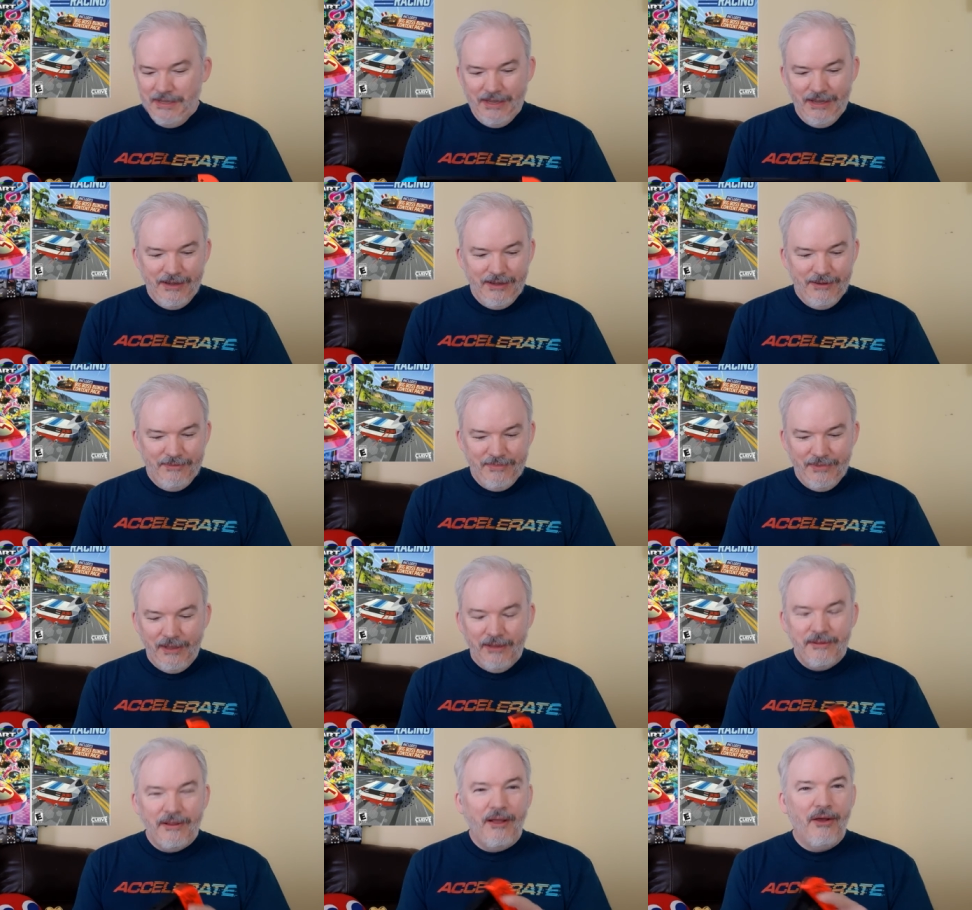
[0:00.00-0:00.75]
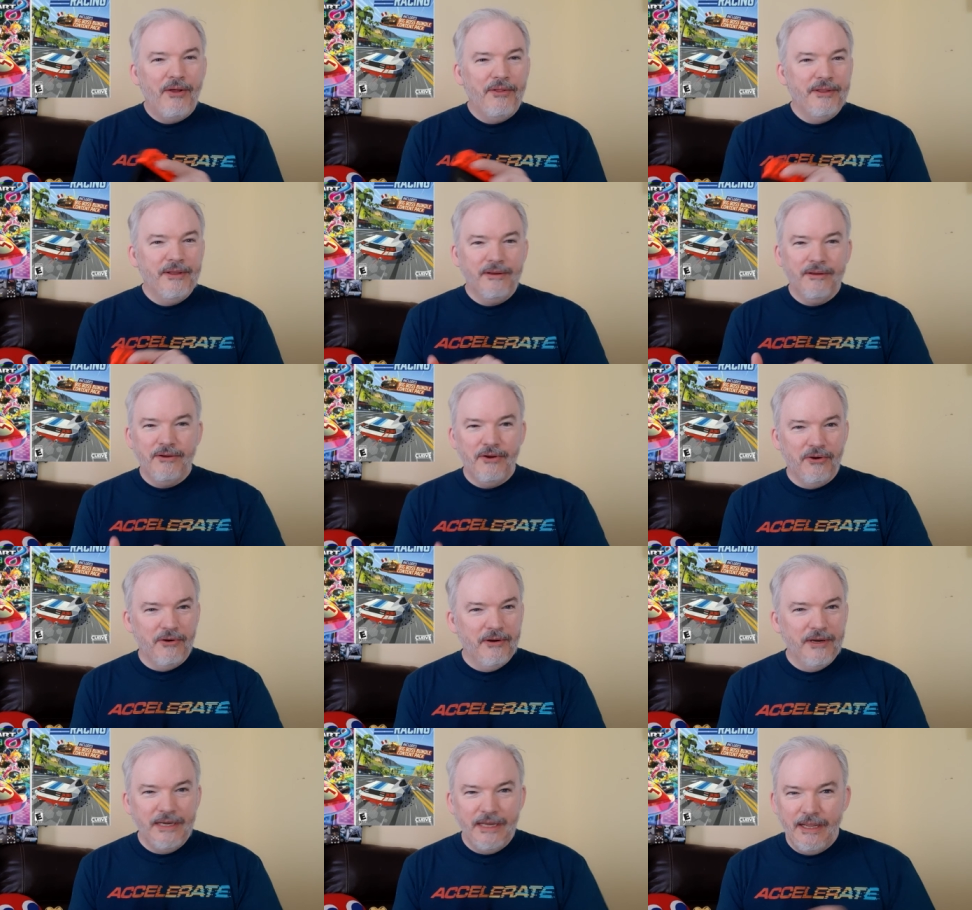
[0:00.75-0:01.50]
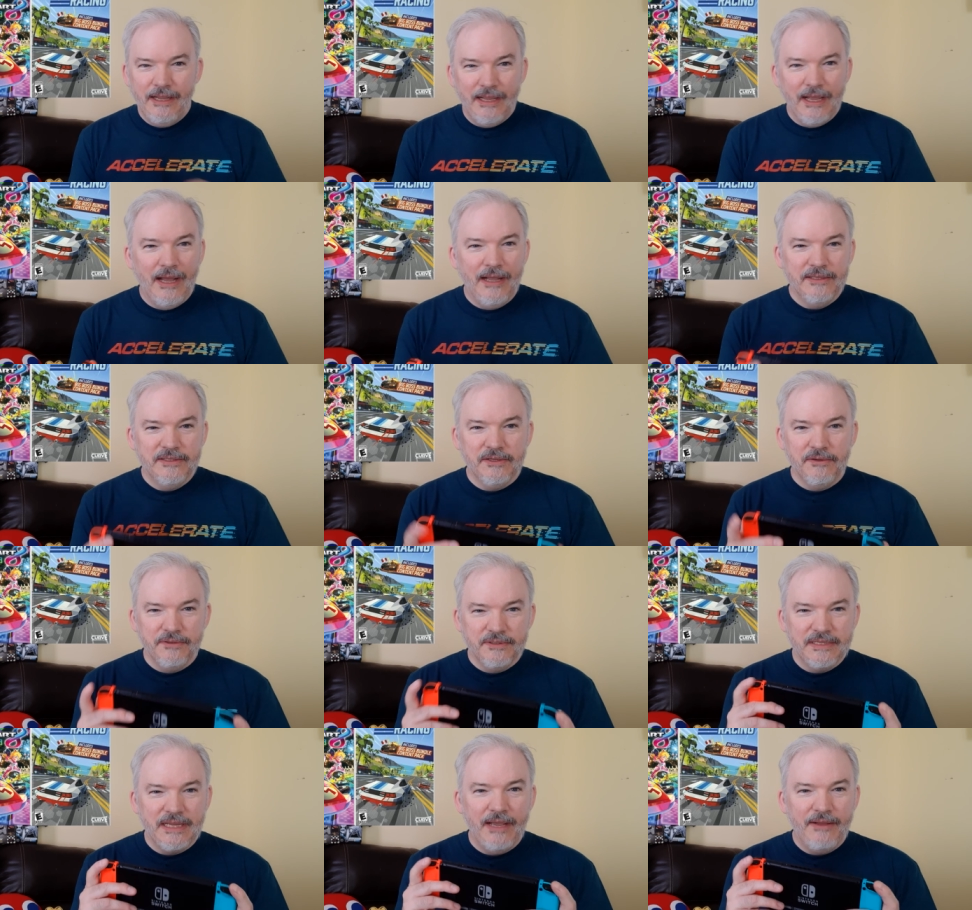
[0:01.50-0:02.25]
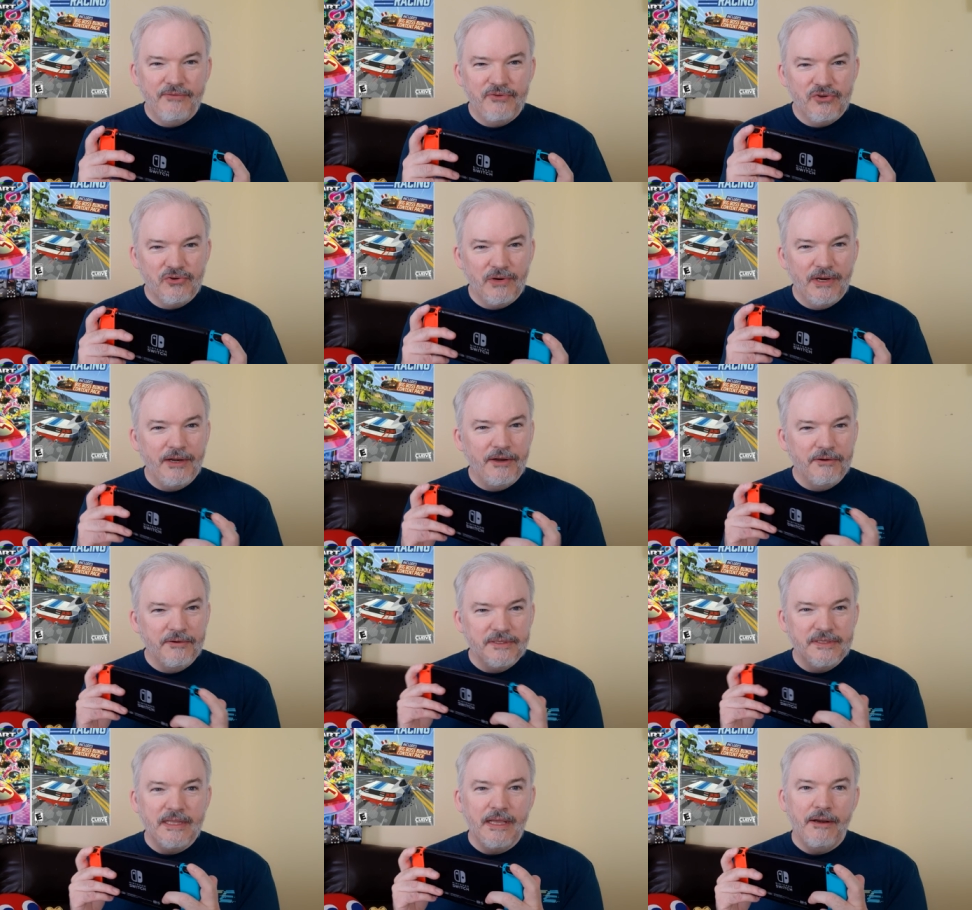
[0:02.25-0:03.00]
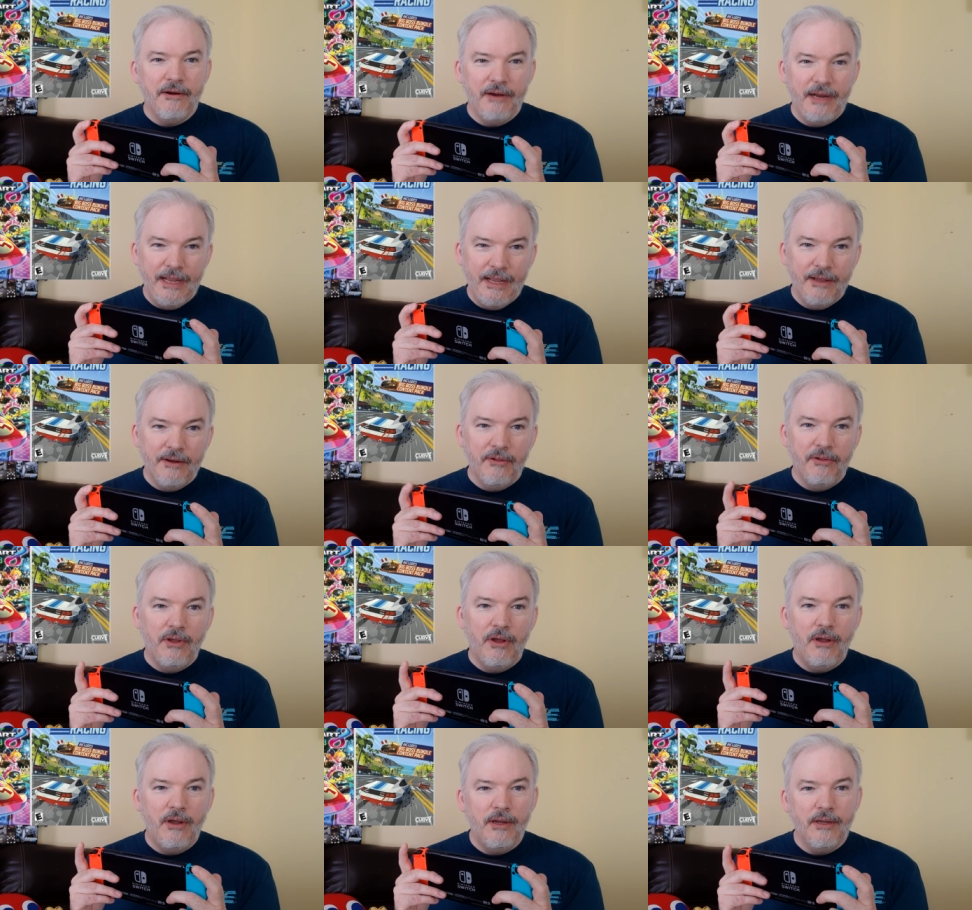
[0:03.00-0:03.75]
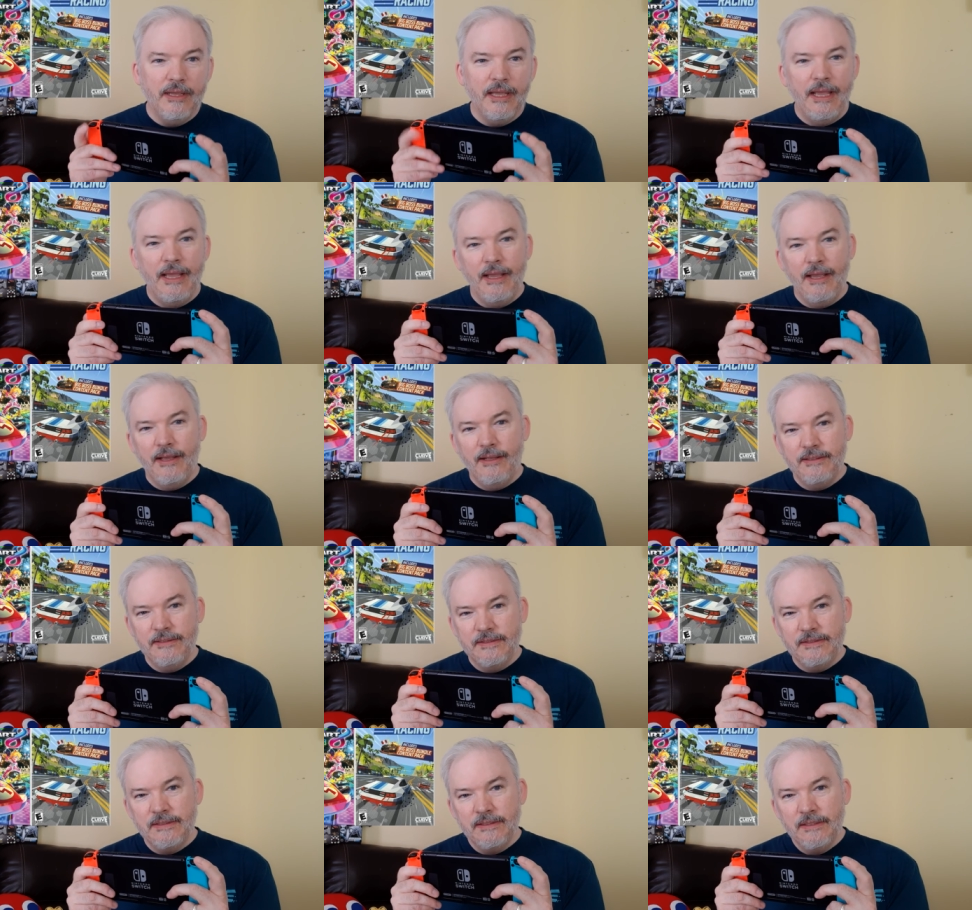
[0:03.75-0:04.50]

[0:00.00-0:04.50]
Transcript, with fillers: Um, all the current day consoles have triggers that are analog and